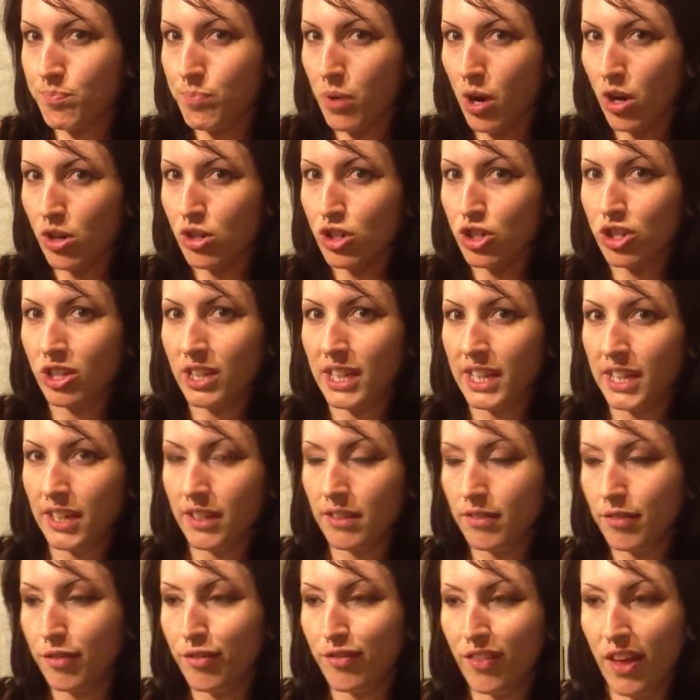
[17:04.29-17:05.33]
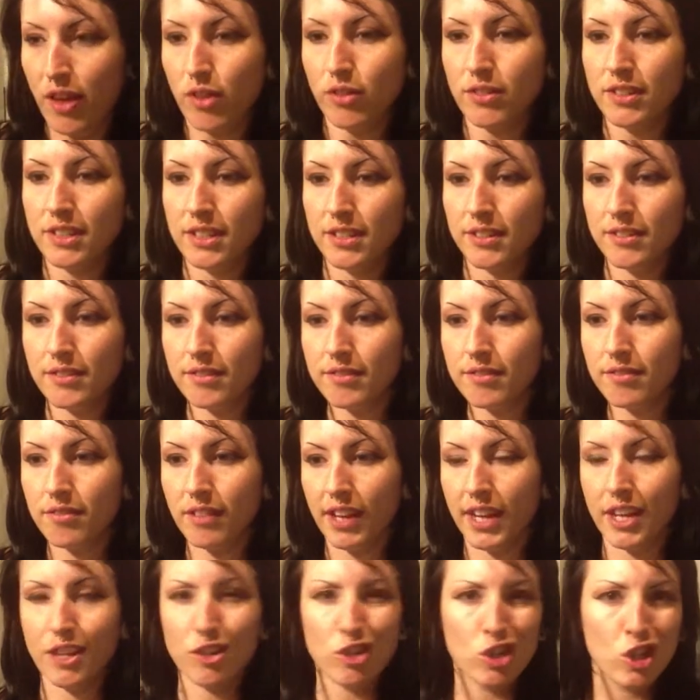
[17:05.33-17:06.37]
partially felt,
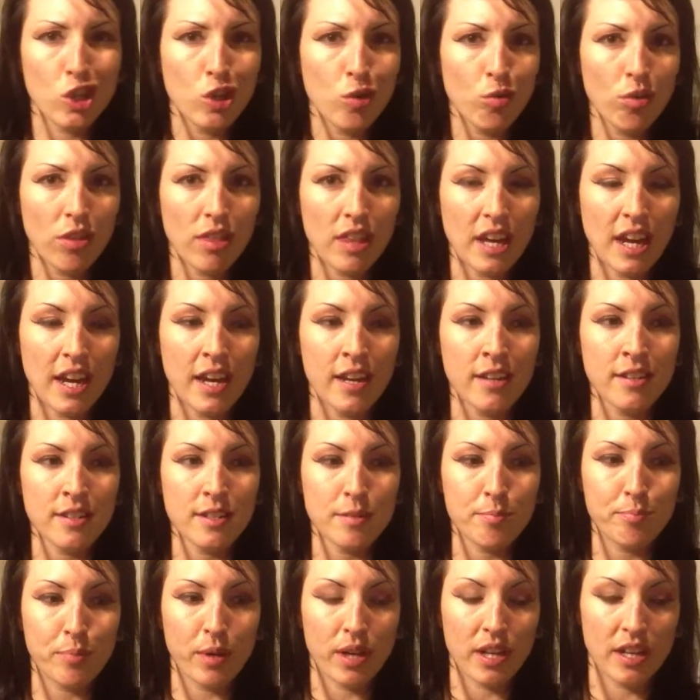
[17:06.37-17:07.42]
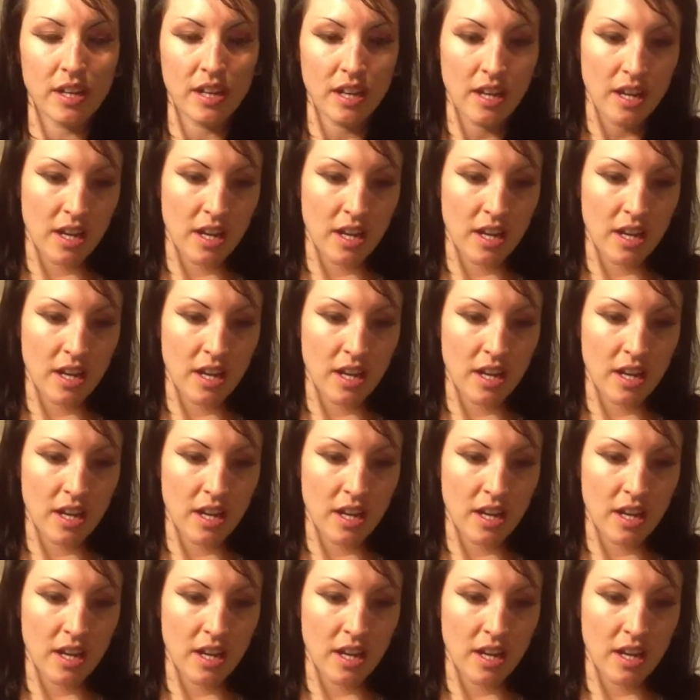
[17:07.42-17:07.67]
like, two things, but